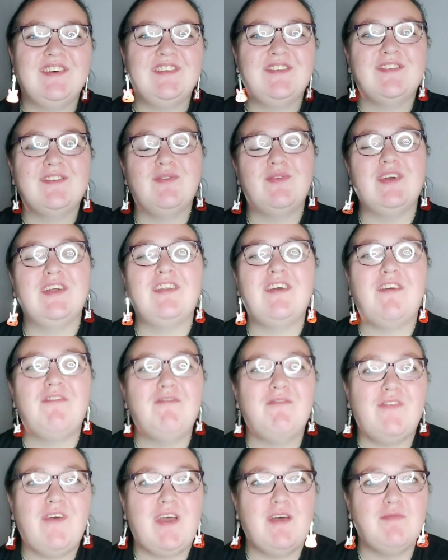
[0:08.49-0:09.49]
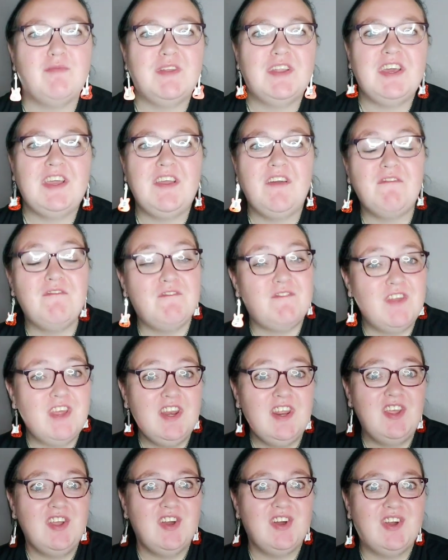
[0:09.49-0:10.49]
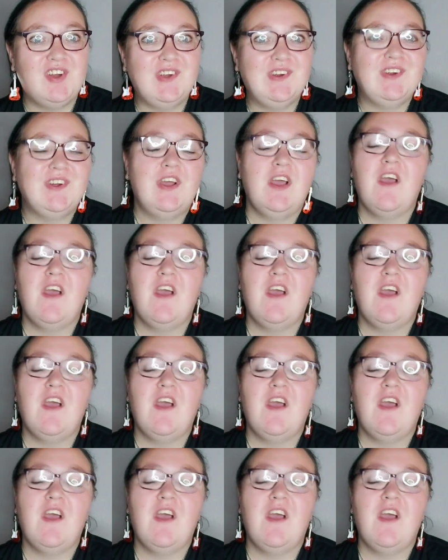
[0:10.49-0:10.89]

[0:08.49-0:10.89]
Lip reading: Squid Family video.